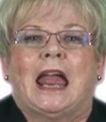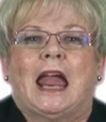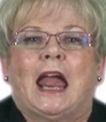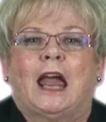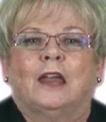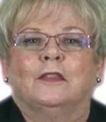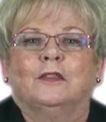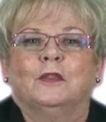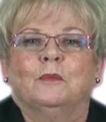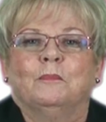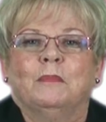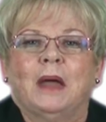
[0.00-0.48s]

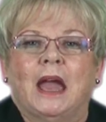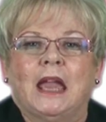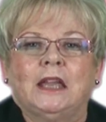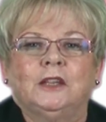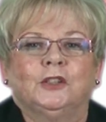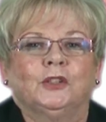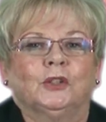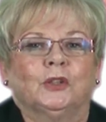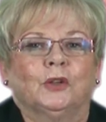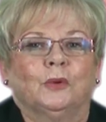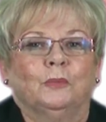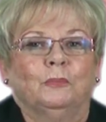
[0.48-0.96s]
and the
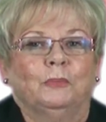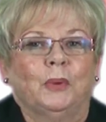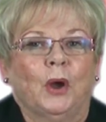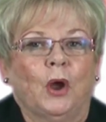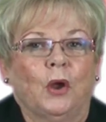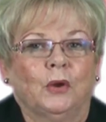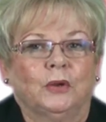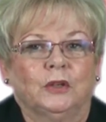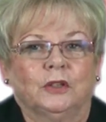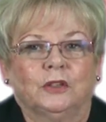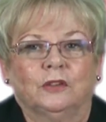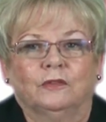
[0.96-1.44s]
major
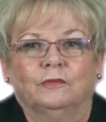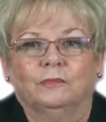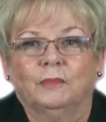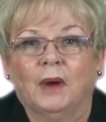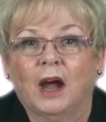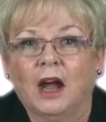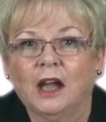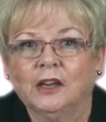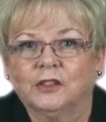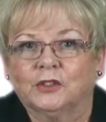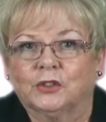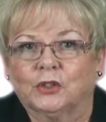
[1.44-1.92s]
component of
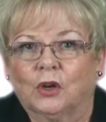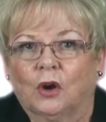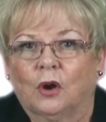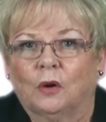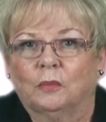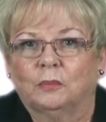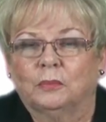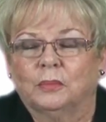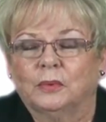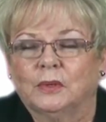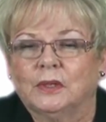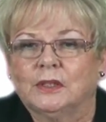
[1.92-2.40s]
my
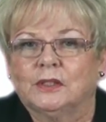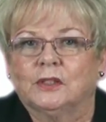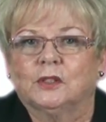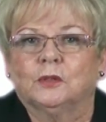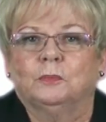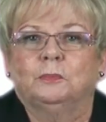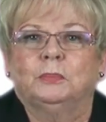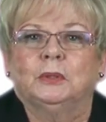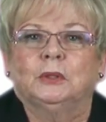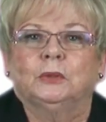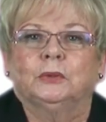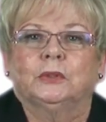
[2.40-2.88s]
job is
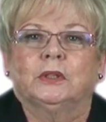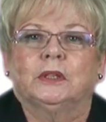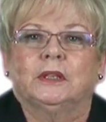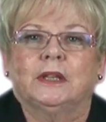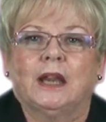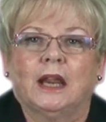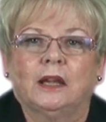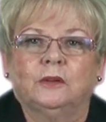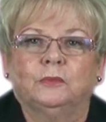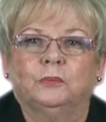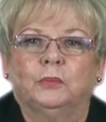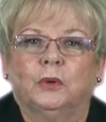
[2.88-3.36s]
to build a
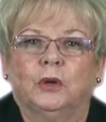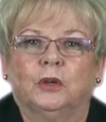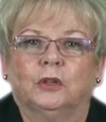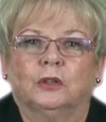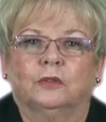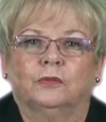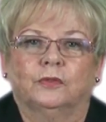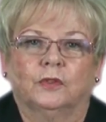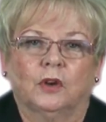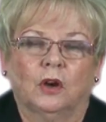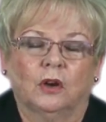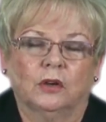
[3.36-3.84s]

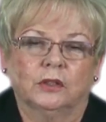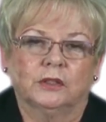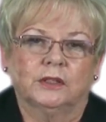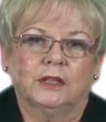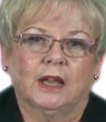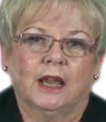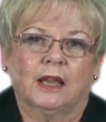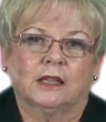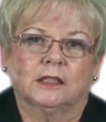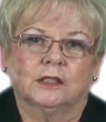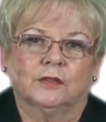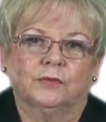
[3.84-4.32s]
network of
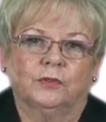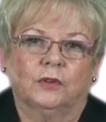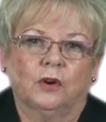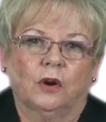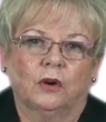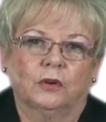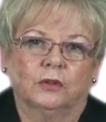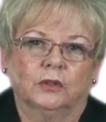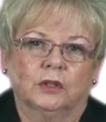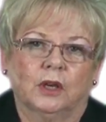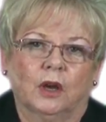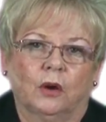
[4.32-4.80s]
contacts for
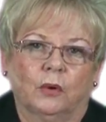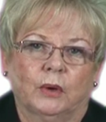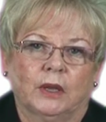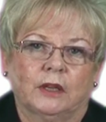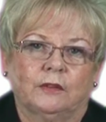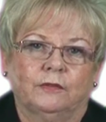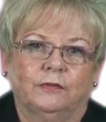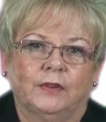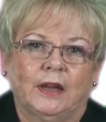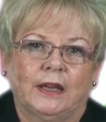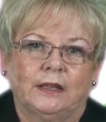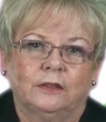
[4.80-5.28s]

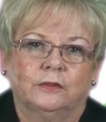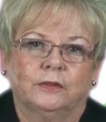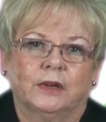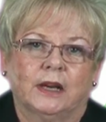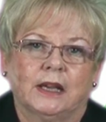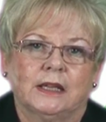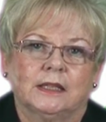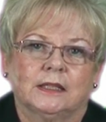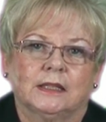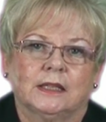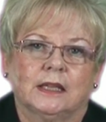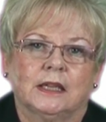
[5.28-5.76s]
ongoing
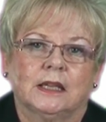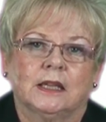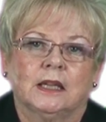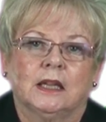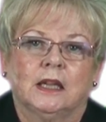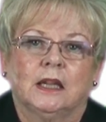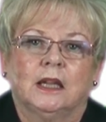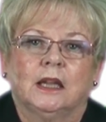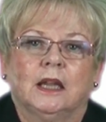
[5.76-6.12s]
fundraising,